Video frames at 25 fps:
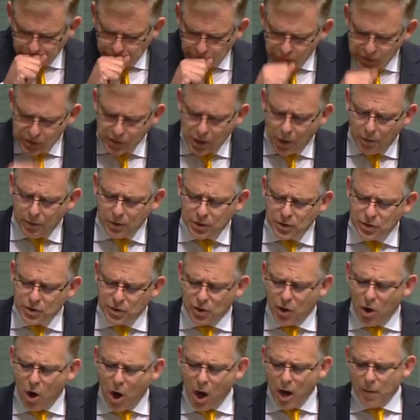So at a
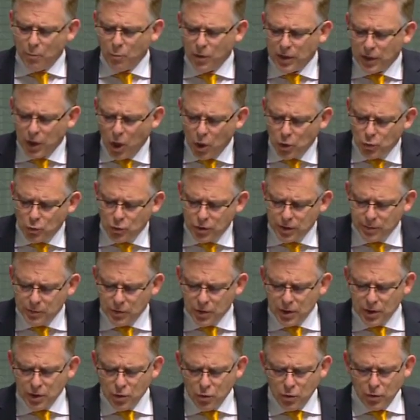time when local
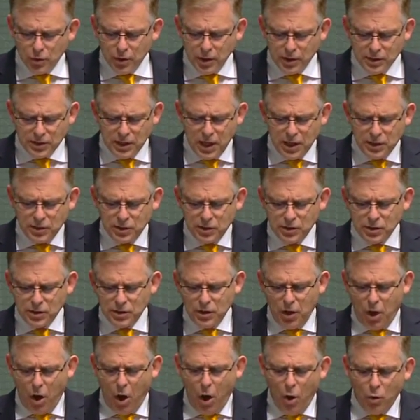community organisations in
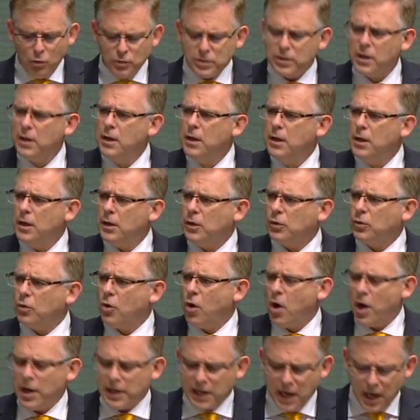Holt are
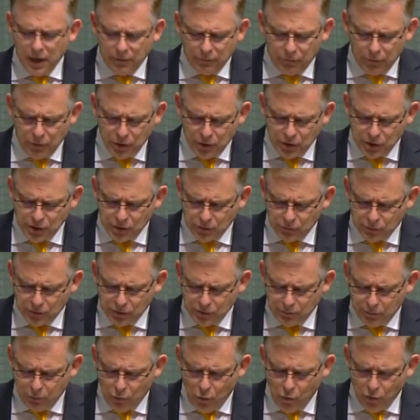crying out for additional
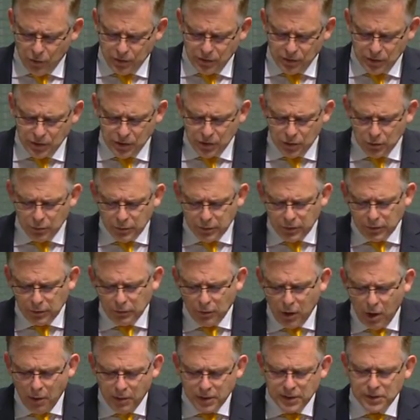support to deal with the
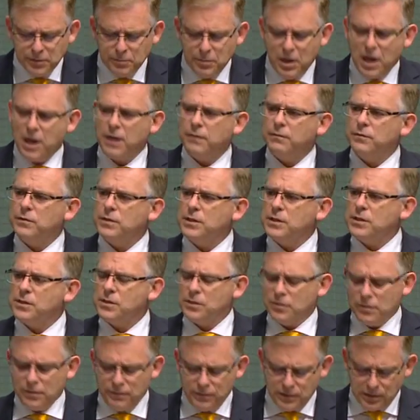growing demand for their
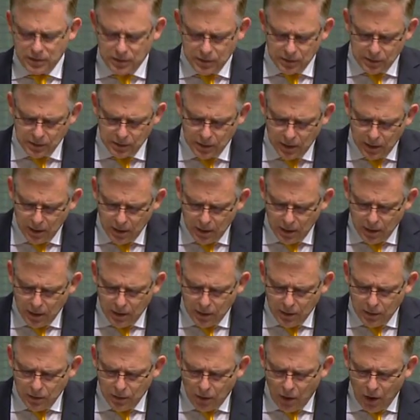services,
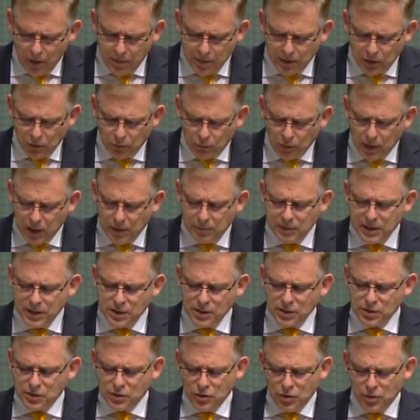I am incredibly
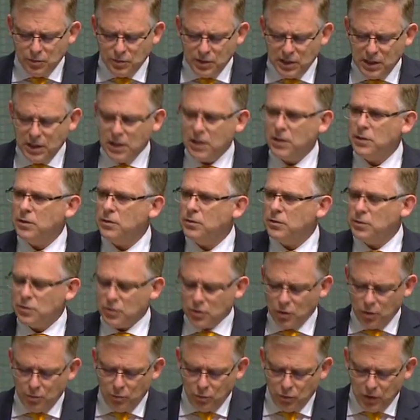disturbed to hear that the
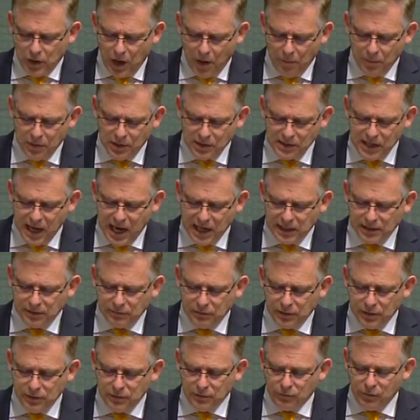Turnbull government is
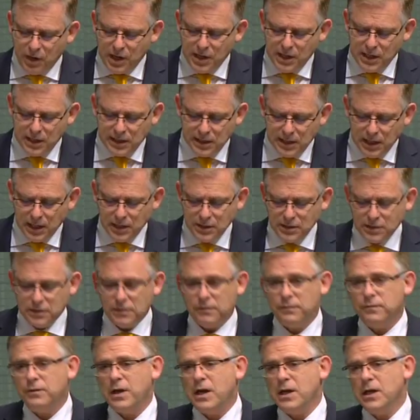actively threatening cuts to the
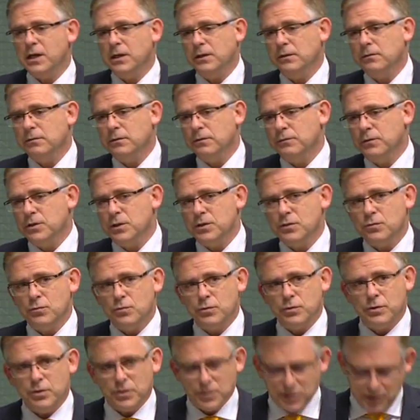funding of these
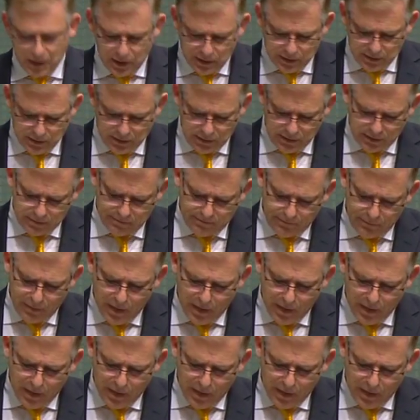organisations.